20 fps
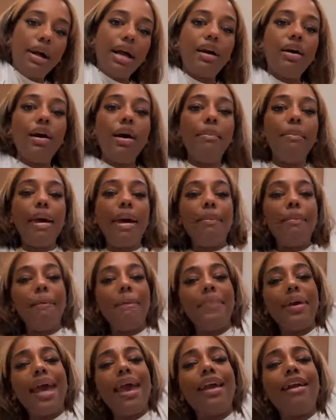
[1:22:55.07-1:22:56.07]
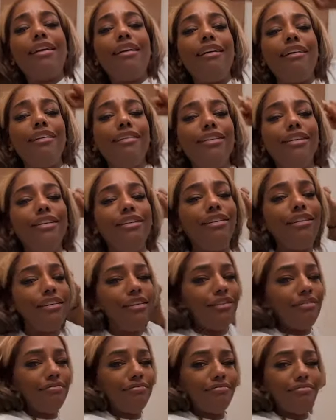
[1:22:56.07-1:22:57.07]
Oh my God, my back hurt,
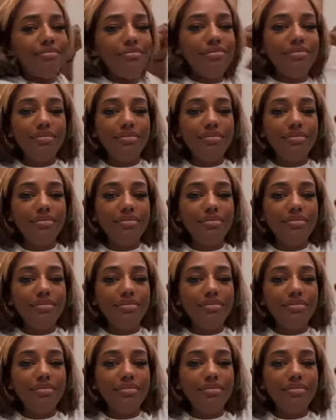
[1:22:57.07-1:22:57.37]
y'all.